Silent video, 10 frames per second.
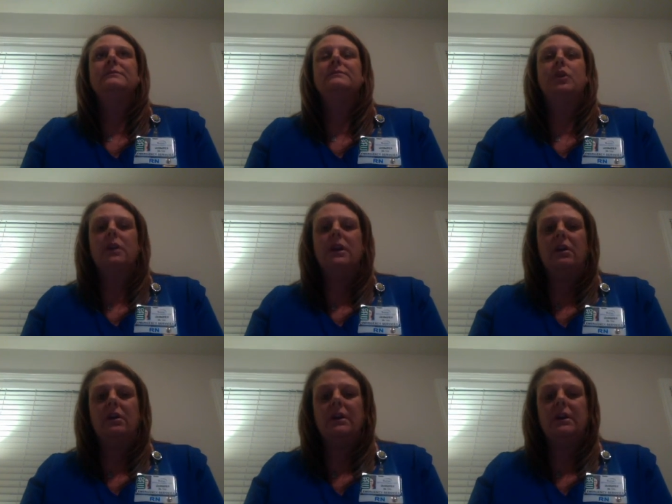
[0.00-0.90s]
early
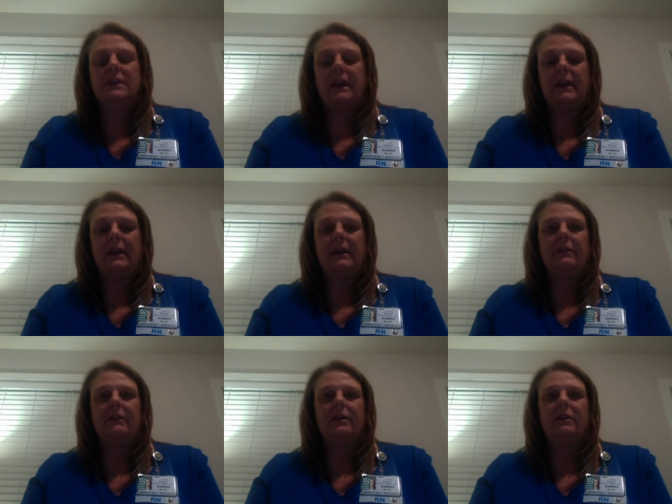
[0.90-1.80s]
heart attack
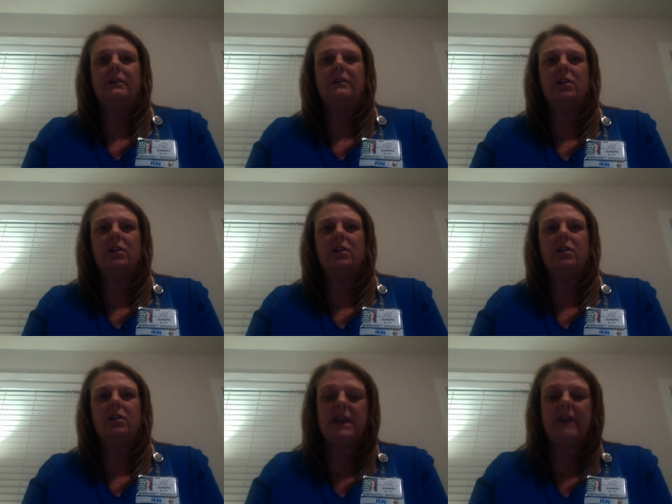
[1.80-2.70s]
care. Heart
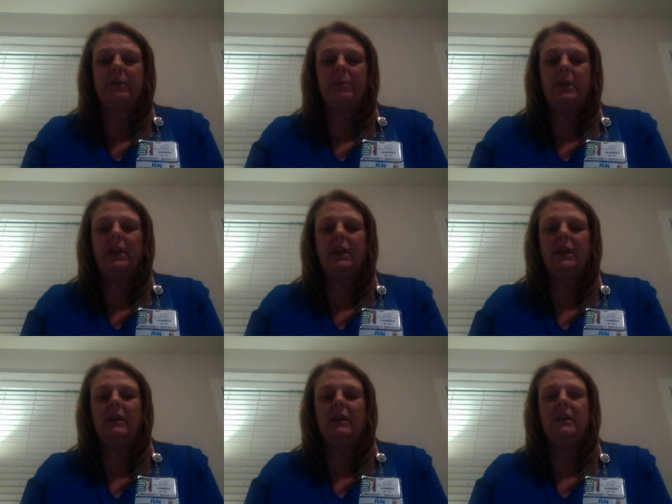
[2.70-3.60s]
attacks have a
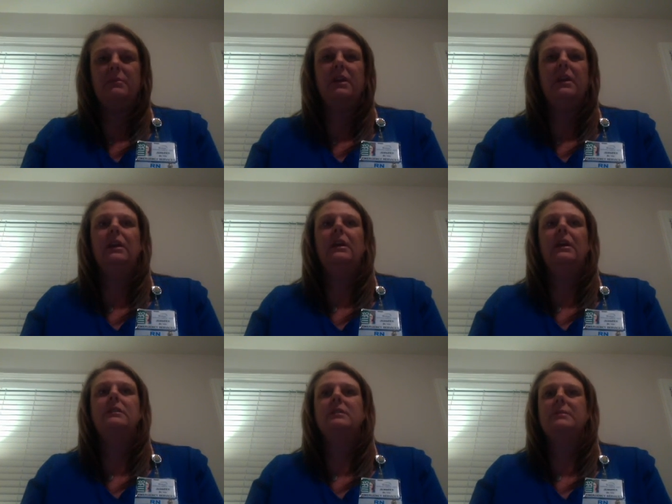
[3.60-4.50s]
beginning. They
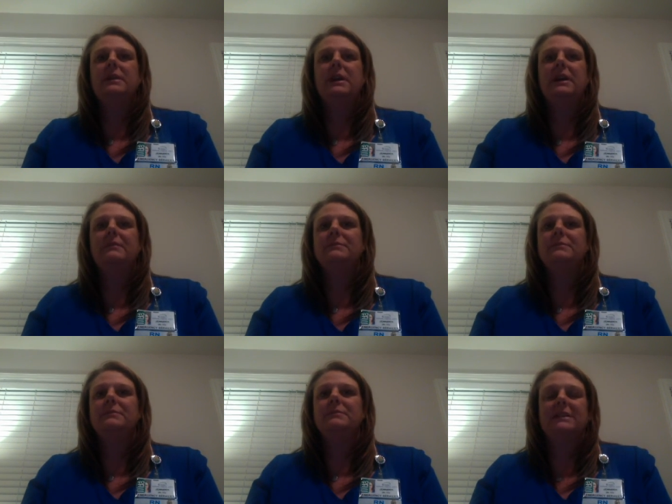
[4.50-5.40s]
begin sometimes,
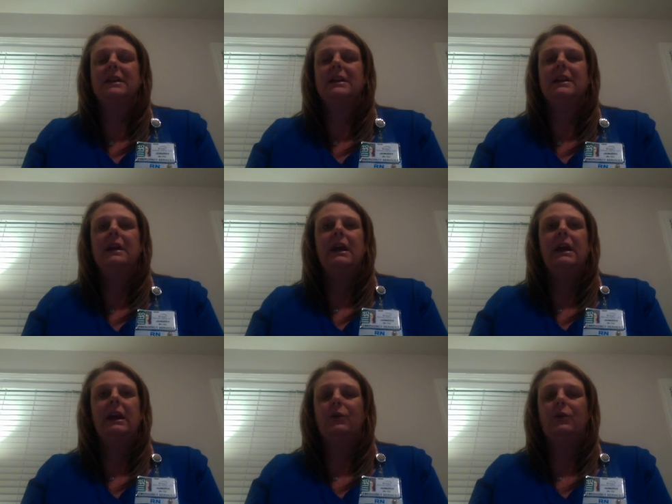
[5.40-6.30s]
like I said,
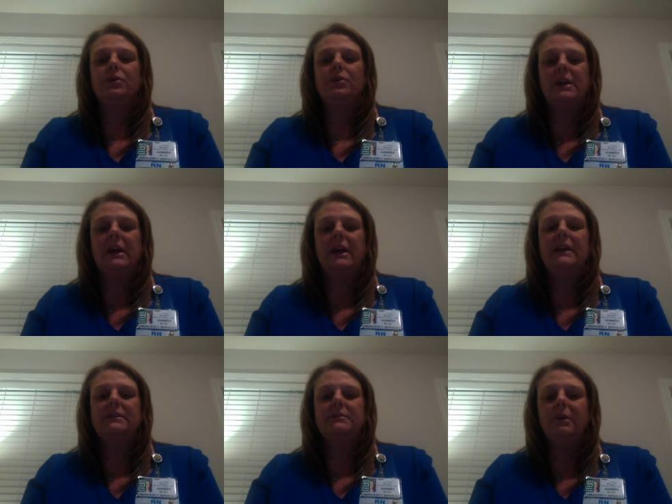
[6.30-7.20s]
hours or
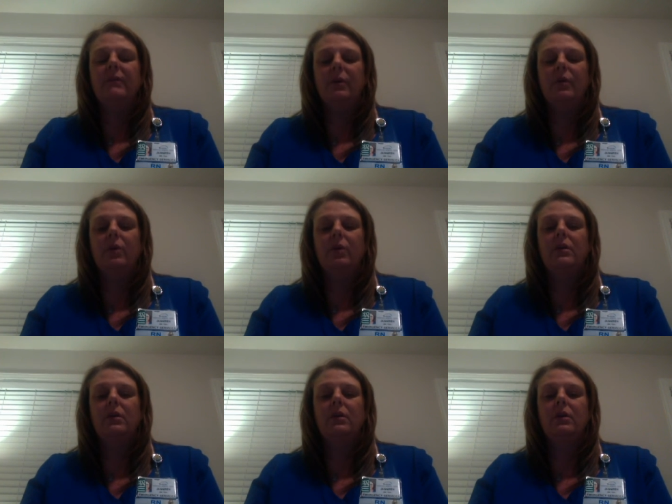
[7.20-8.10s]
days before
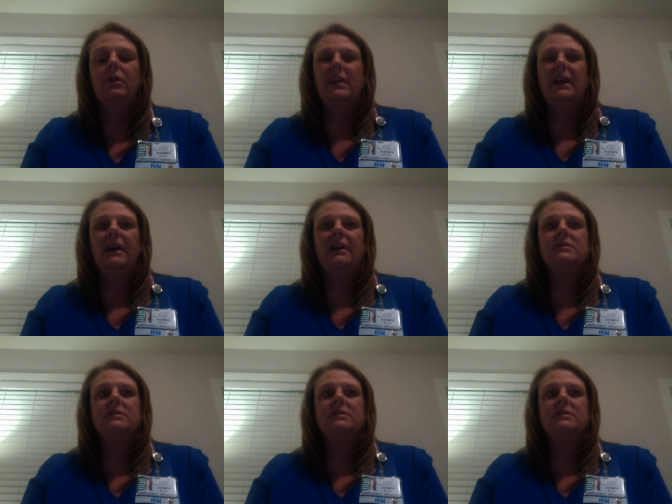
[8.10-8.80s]
that